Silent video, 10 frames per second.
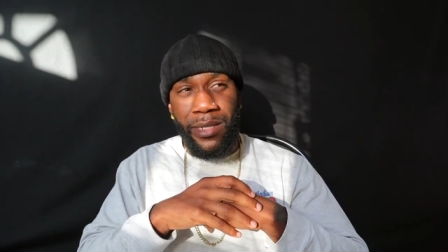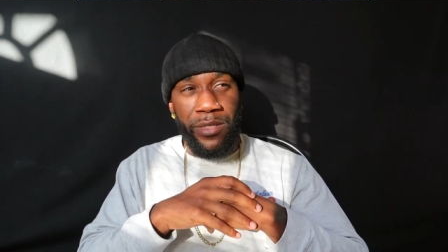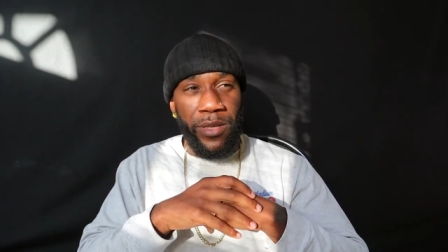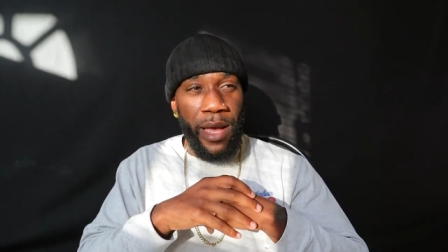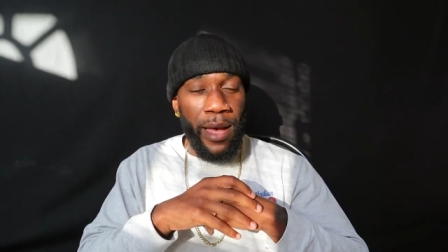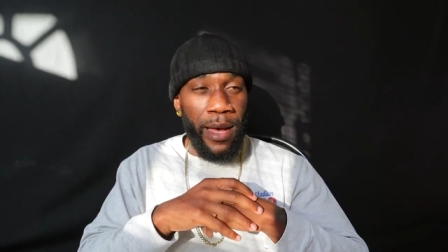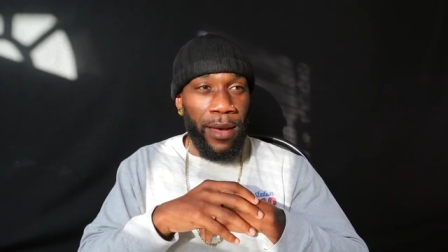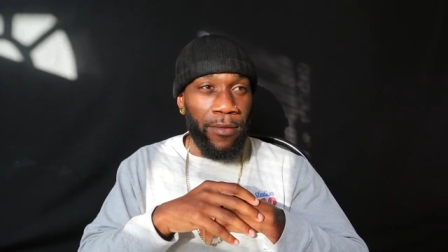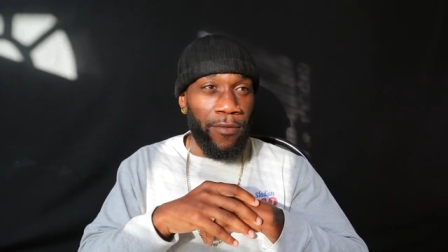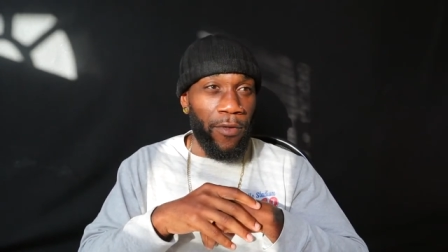is
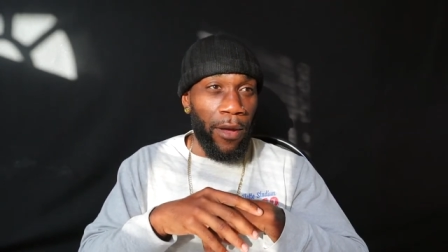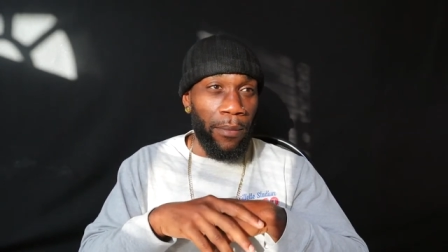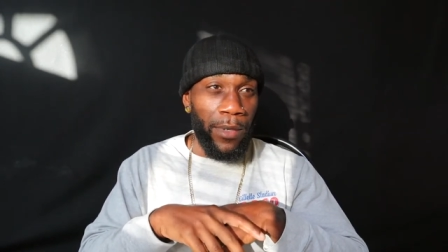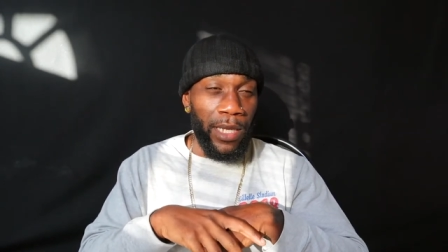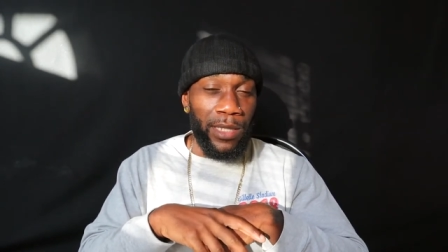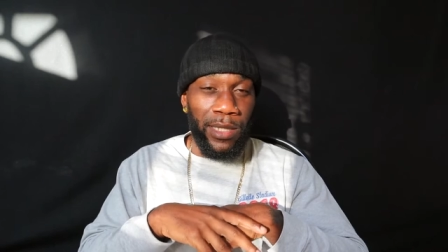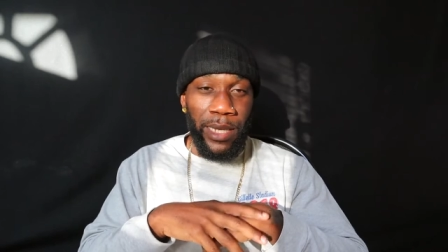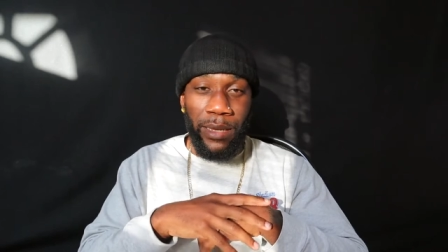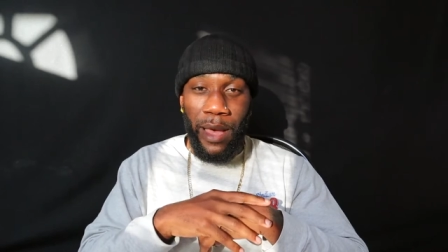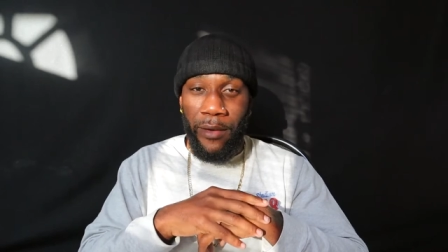uh, from DC.